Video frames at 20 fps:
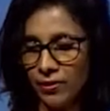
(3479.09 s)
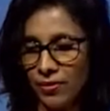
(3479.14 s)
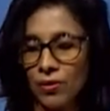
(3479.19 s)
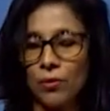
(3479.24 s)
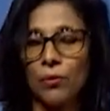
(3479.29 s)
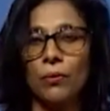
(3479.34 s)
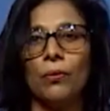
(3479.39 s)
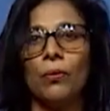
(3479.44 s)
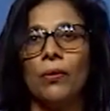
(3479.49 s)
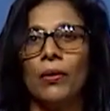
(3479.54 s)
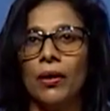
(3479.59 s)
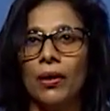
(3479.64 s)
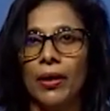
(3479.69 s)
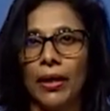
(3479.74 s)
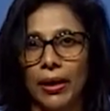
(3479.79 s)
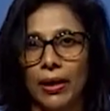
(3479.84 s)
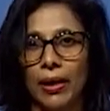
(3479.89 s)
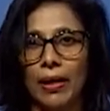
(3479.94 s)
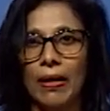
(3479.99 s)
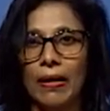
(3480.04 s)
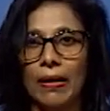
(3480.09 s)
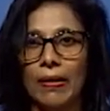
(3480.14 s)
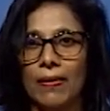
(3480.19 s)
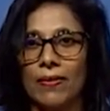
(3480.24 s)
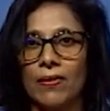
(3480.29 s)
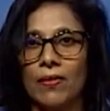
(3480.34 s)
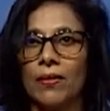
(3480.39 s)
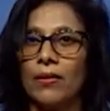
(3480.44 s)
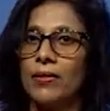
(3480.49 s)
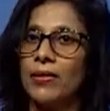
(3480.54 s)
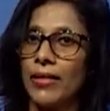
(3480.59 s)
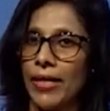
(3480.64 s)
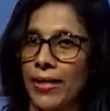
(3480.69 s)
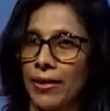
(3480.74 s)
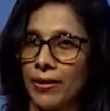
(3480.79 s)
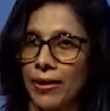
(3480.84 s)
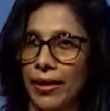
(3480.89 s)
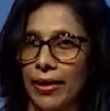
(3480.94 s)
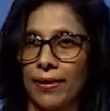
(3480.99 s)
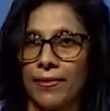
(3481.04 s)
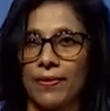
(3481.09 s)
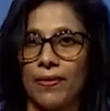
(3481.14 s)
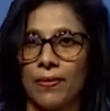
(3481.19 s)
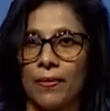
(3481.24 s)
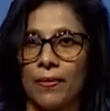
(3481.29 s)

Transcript: So, at last, techniques.